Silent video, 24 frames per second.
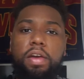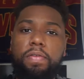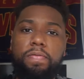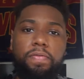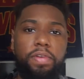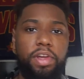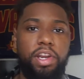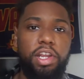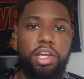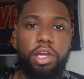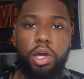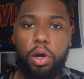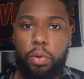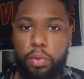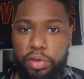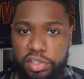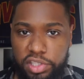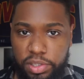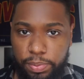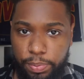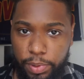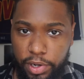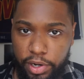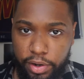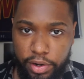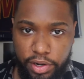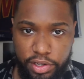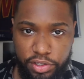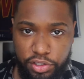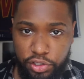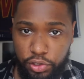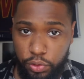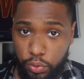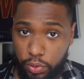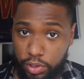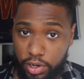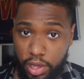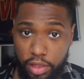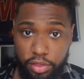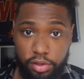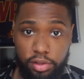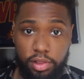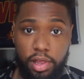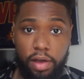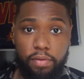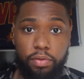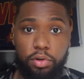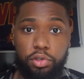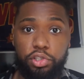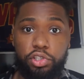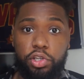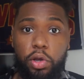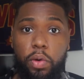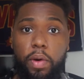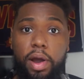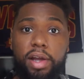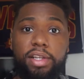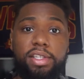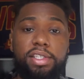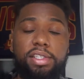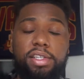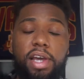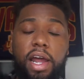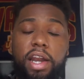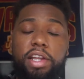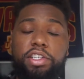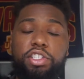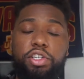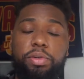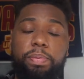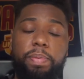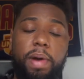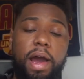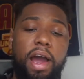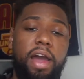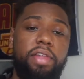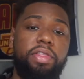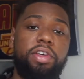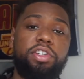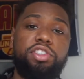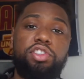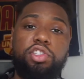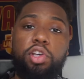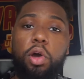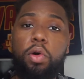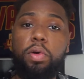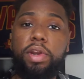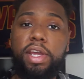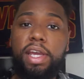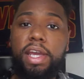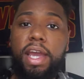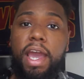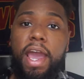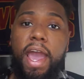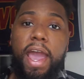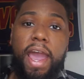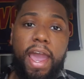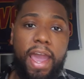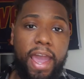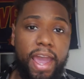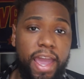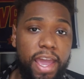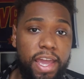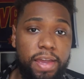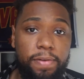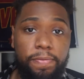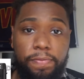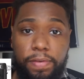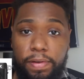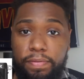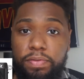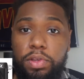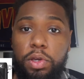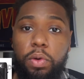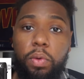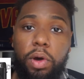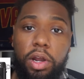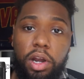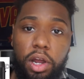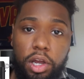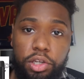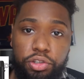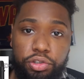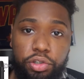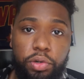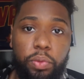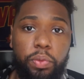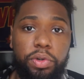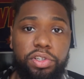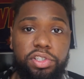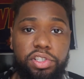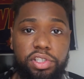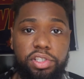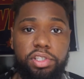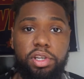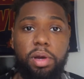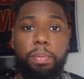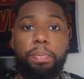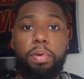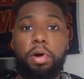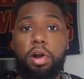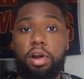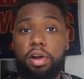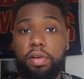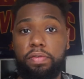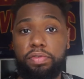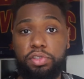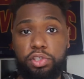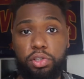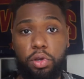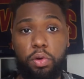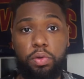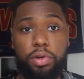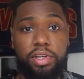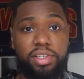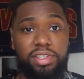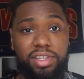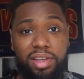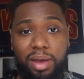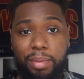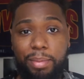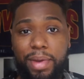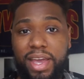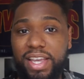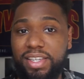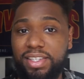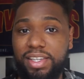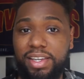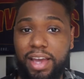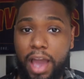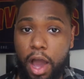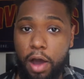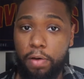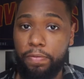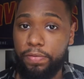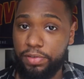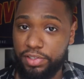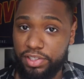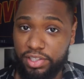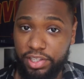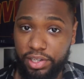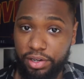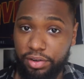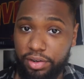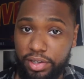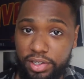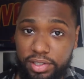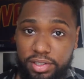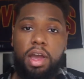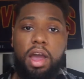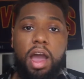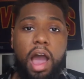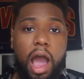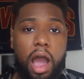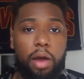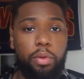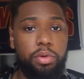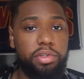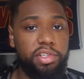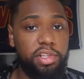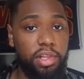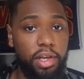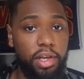video experience to another level. So I decided to buy the Sony A5100, which is a part of Sony's amazing Alpha series. I was